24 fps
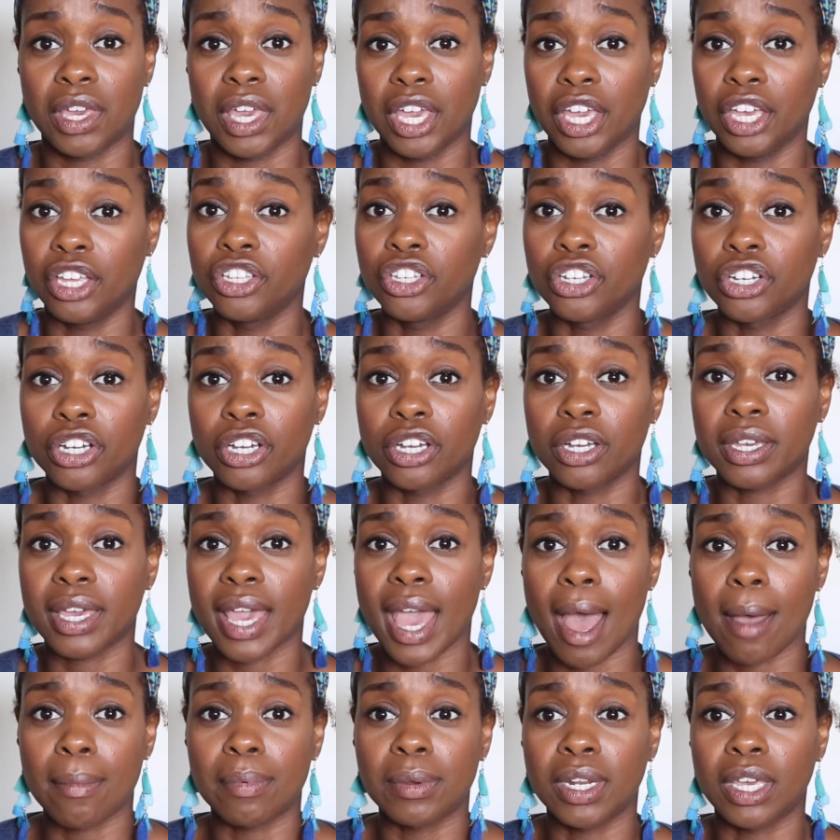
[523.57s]
in your
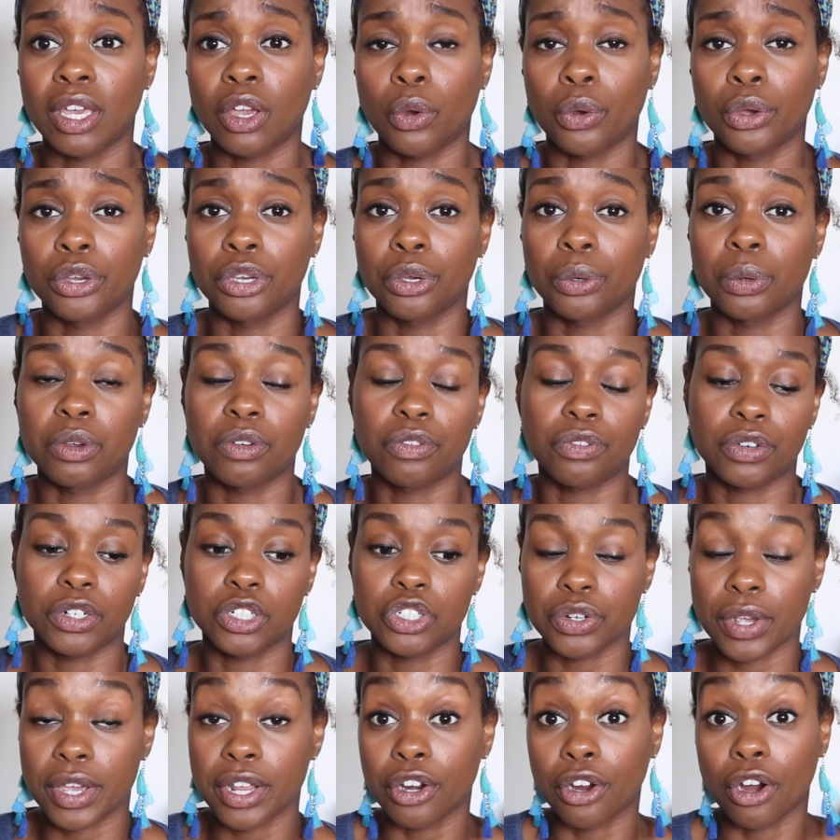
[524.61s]
cabinet or your
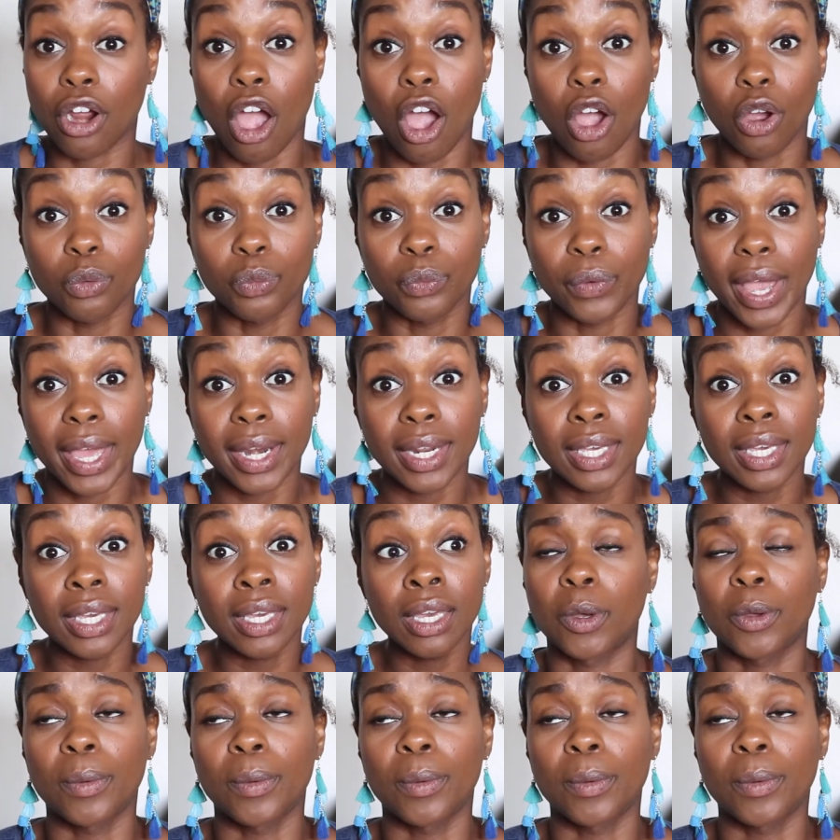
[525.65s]
refrigerator already.